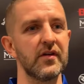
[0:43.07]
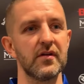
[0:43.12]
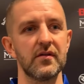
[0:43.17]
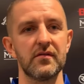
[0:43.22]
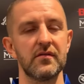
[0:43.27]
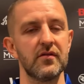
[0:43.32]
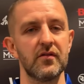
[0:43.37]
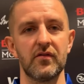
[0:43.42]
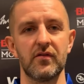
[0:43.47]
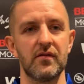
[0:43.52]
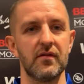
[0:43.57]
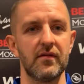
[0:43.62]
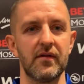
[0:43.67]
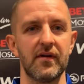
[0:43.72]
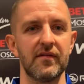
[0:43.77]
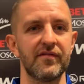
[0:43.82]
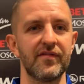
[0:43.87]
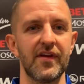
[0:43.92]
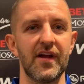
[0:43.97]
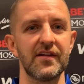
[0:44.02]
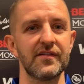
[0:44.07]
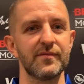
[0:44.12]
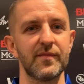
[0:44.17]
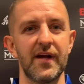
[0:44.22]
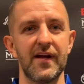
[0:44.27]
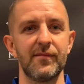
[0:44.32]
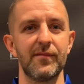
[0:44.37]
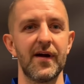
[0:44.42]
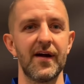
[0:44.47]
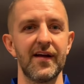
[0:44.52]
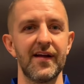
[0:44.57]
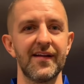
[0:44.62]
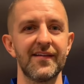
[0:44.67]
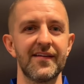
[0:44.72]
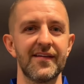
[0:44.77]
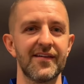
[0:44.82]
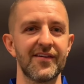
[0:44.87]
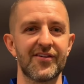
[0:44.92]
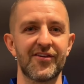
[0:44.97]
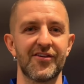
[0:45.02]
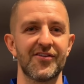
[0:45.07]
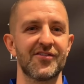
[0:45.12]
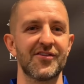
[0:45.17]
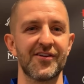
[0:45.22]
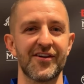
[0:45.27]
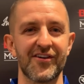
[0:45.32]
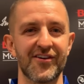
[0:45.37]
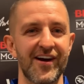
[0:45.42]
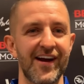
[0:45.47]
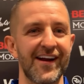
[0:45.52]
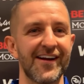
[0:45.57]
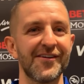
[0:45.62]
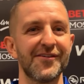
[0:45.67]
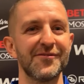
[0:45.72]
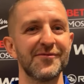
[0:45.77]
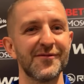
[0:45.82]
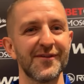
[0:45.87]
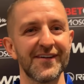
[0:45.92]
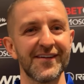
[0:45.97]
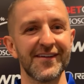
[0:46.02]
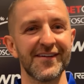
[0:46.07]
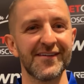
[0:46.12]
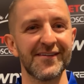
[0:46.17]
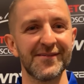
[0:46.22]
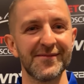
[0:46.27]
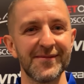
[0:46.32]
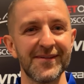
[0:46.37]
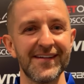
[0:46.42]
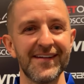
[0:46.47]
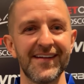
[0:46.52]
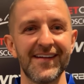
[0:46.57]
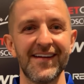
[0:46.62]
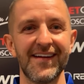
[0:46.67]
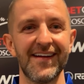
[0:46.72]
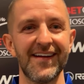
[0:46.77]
It just, like, flies by my head, and I just crack on with it, you know what I mean?